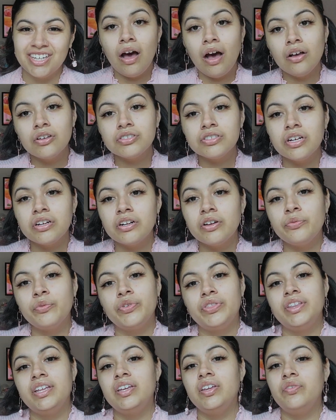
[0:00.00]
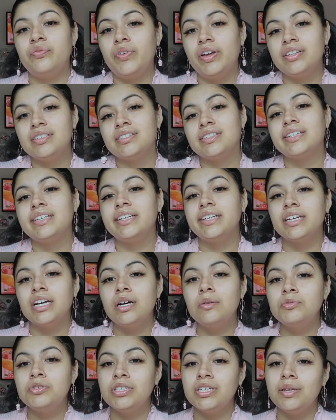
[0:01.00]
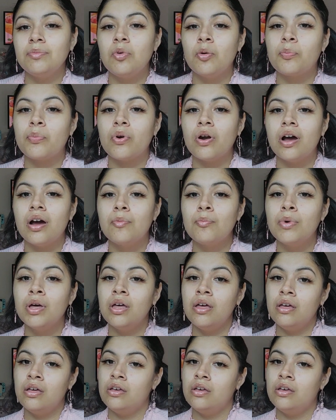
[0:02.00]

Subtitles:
I'll start off with the events leading up to Emo Prom.